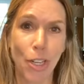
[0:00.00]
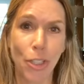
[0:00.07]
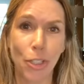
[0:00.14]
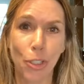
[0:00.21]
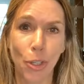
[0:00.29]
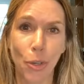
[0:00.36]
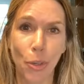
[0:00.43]

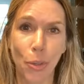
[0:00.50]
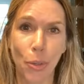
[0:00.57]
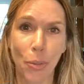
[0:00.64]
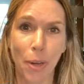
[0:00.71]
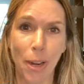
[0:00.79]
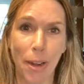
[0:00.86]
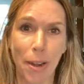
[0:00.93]

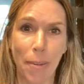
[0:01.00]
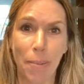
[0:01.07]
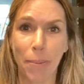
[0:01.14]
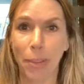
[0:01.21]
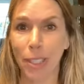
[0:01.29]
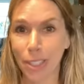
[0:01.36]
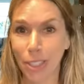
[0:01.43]

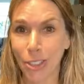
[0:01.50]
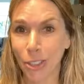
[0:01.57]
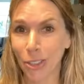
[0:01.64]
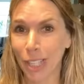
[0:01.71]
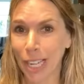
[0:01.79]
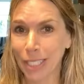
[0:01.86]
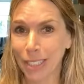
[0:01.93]
So this is
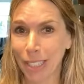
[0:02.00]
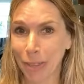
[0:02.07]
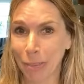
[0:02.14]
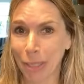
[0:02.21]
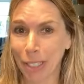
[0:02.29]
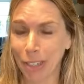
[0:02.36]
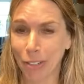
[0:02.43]
our last
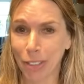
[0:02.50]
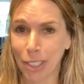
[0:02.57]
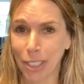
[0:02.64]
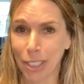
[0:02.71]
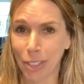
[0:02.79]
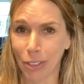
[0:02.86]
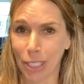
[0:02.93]
segment of this
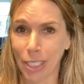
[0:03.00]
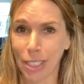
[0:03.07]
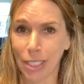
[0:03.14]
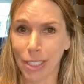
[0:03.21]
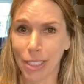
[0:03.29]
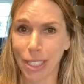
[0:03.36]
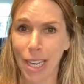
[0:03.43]

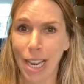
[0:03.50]
series.